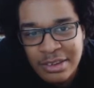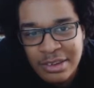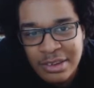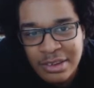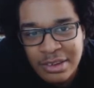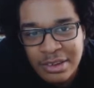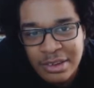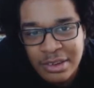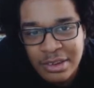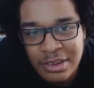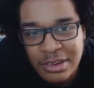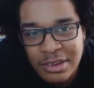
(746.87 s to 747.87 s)

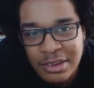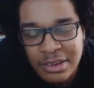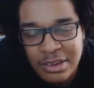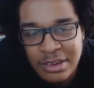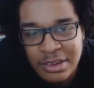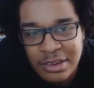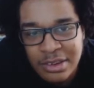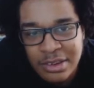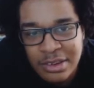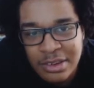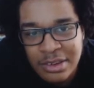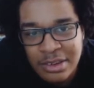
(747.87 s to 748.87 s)

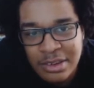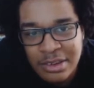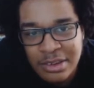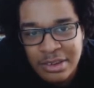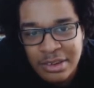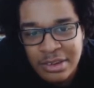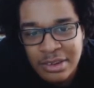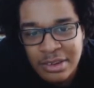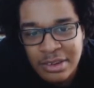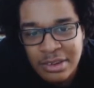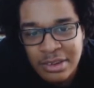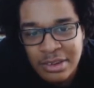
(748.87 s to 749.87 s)

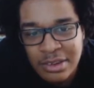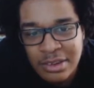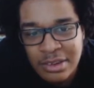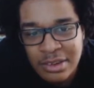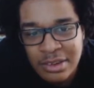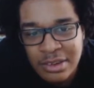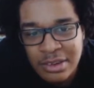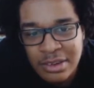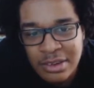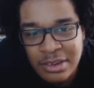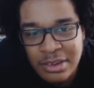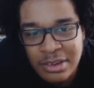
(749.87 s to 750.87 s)

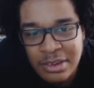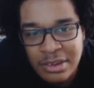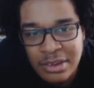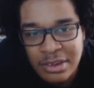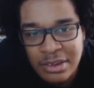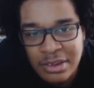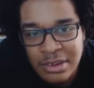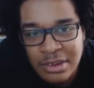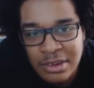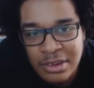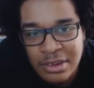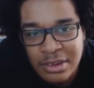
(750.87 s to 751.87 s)

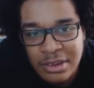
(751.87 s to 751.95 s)
(not speaking)